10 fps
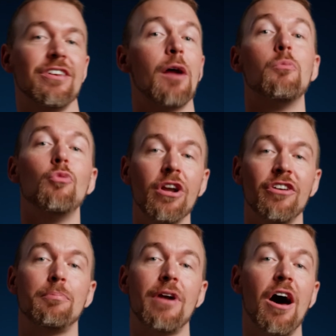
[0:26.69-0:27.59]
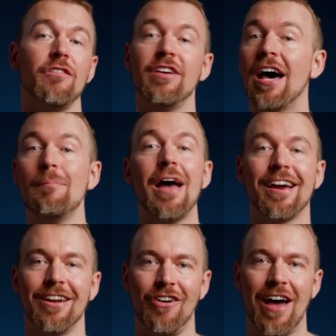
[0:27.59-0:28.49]
and I'm really proud of it, I'm
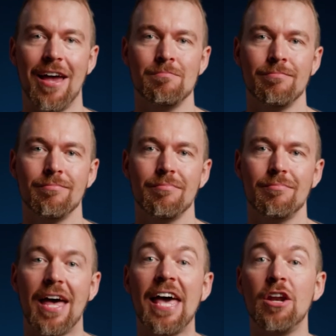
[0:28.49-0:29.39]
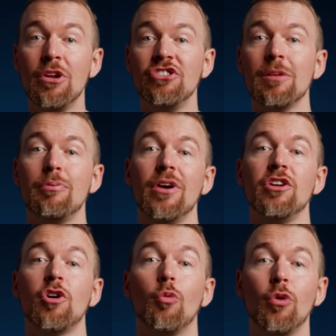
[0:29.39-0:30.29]
not gonna lie. I had originally planned
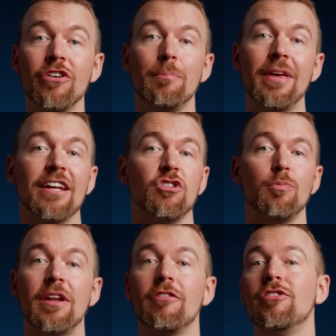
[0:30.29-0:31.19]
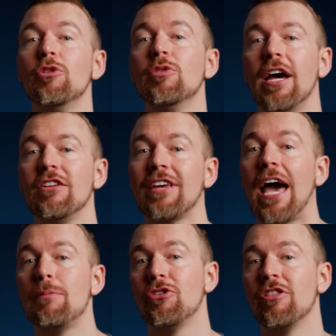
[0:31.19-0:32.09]
to go really big and spend a few nights
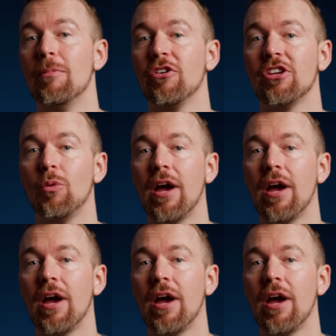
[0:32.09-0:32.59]
capturing the Milky